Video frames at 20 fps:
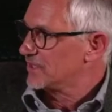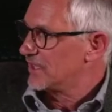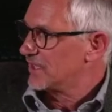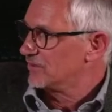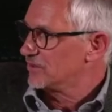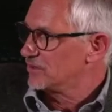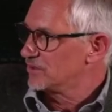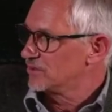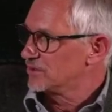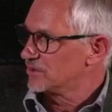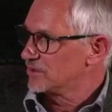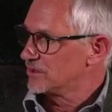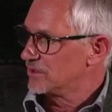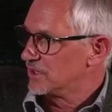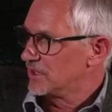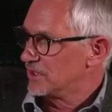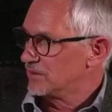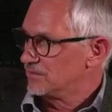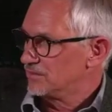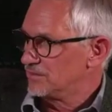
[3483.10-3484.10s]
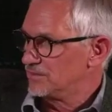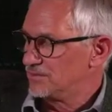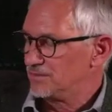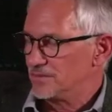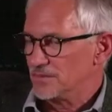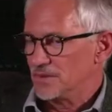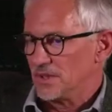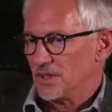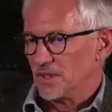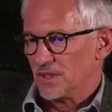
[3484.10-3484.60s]
levels. But
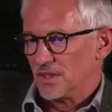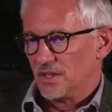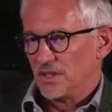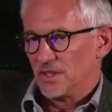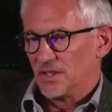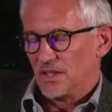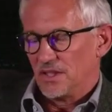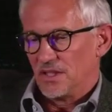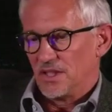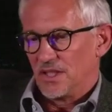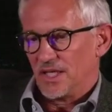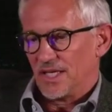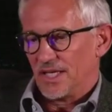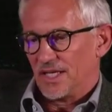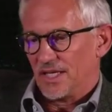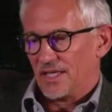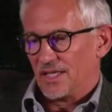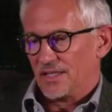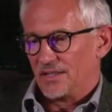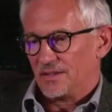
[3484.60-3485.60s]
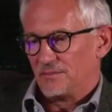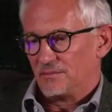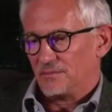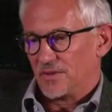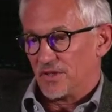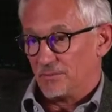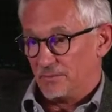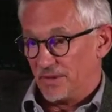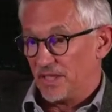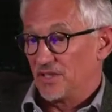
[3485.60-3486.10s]

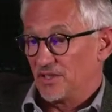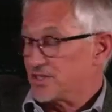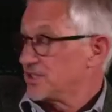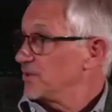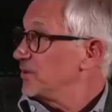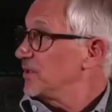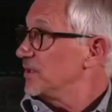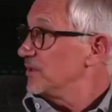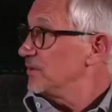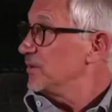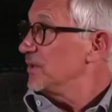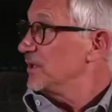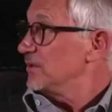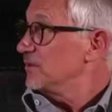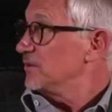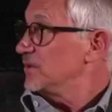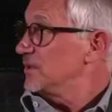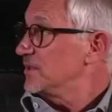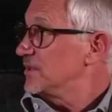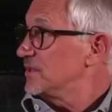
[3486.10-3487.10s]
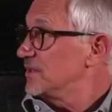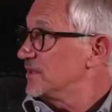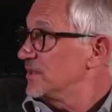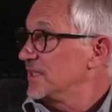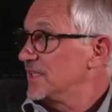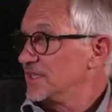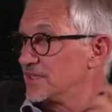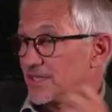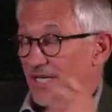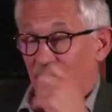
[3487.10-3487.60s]
the middle two were
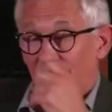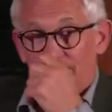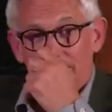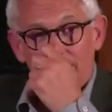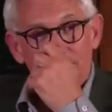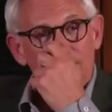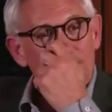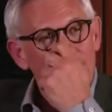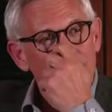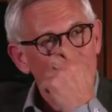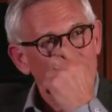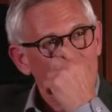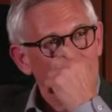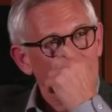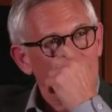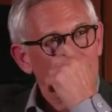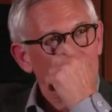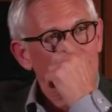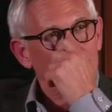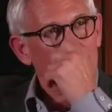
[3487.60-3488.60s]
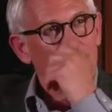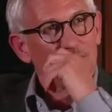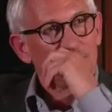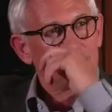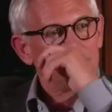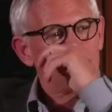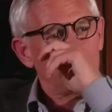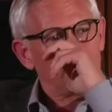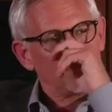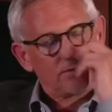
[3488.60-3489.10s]
Harry had trials
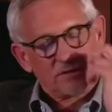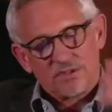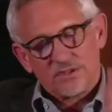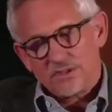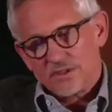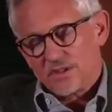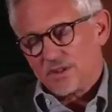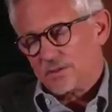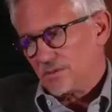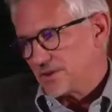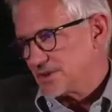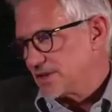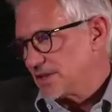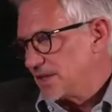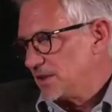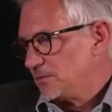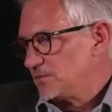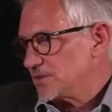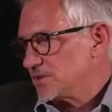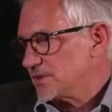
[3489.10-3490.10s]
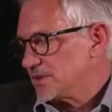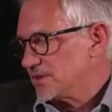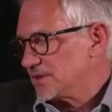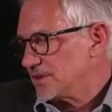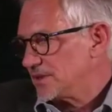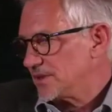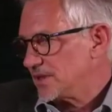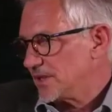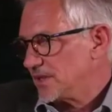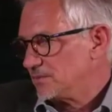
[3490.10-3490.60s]
for a couple of teams,
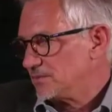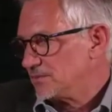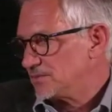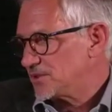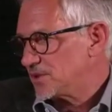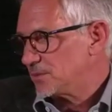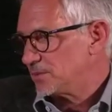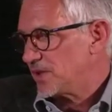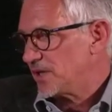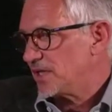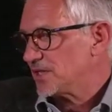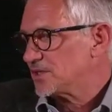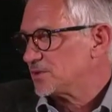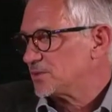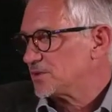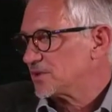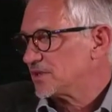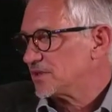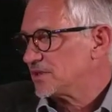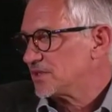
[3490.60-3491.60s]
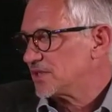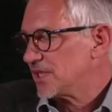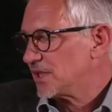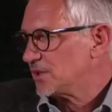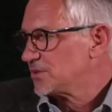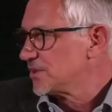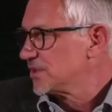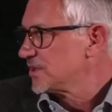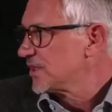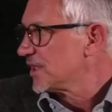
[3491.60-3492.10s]
and Tobias was in
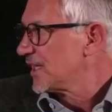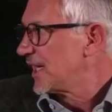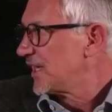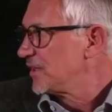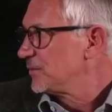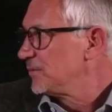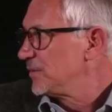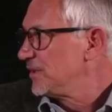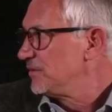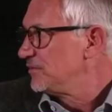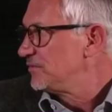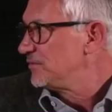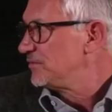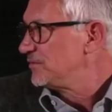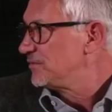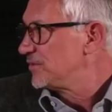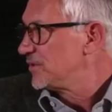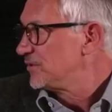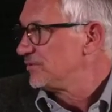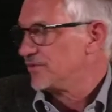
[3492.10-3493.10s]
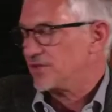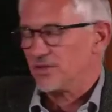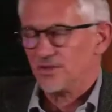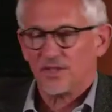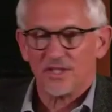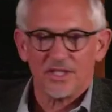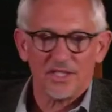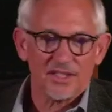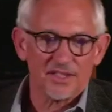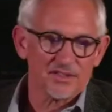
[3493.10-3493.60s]
Chelsea's academy for a few
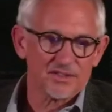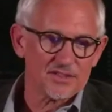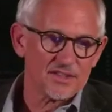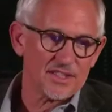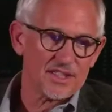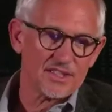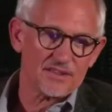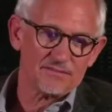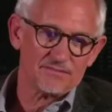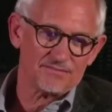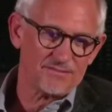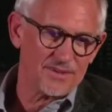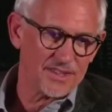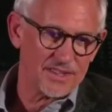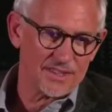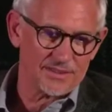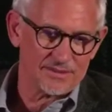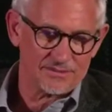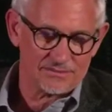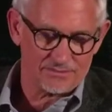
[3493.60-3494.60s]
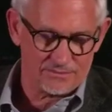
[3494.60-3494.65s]
years, and then he had